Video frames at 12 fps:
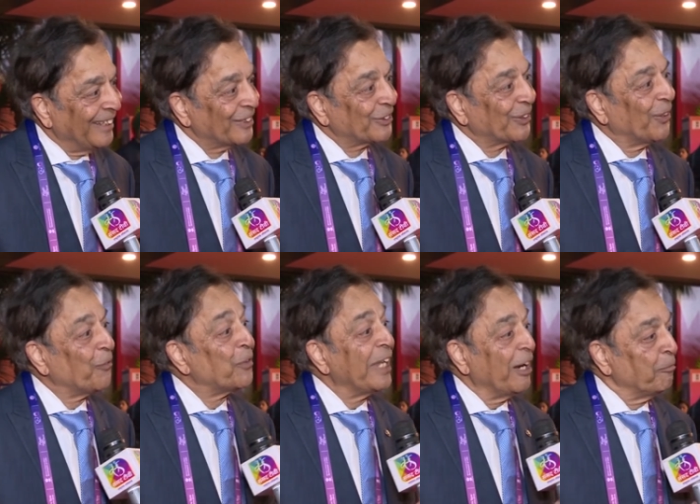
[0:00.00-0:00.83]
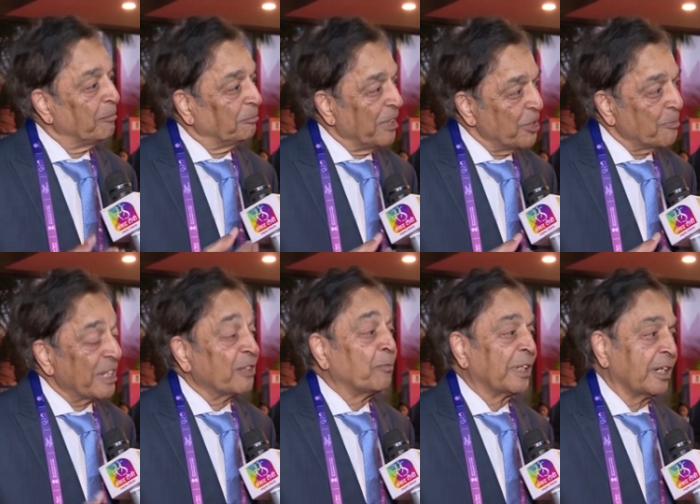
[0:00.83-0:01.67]
So we are much,
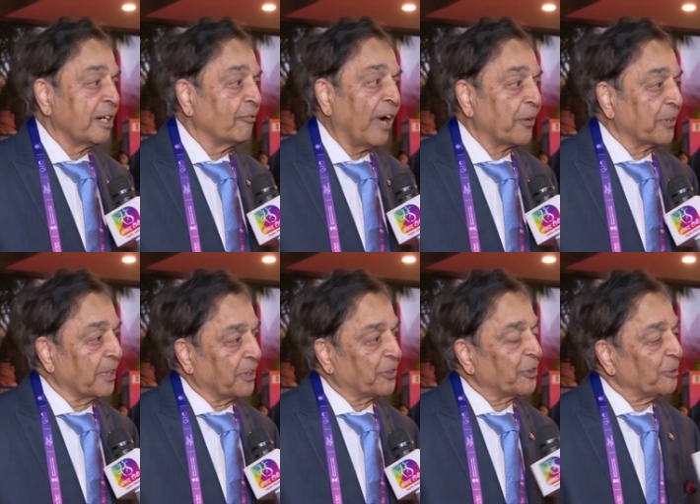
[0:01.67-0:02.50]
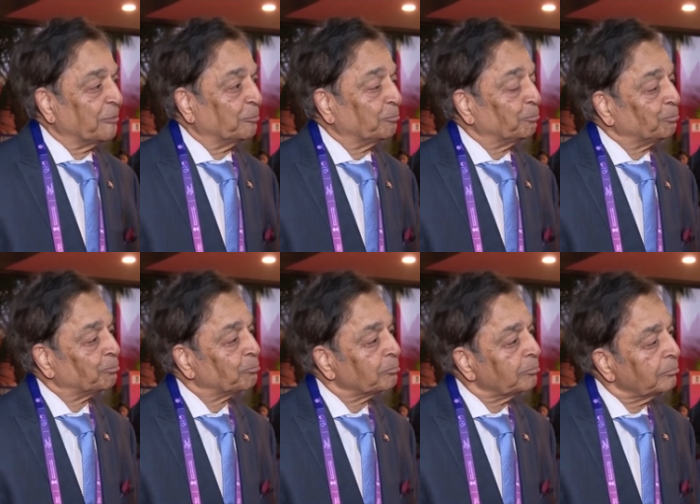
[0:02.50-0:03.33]
much better in five years. So it is
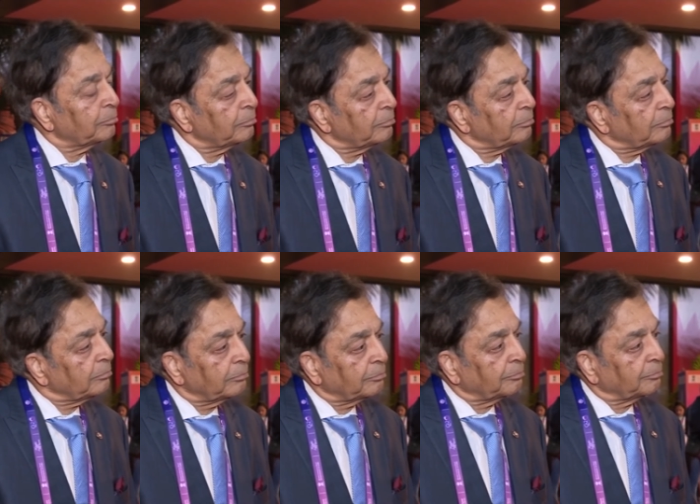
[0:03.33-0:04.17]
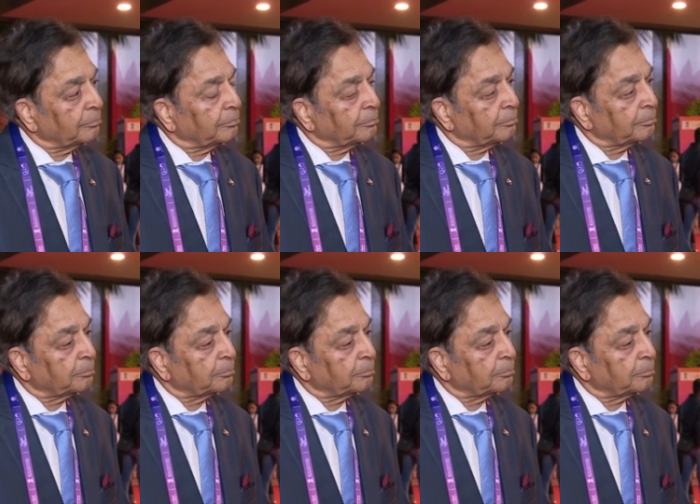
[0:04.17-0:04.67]
due to medicine, lack of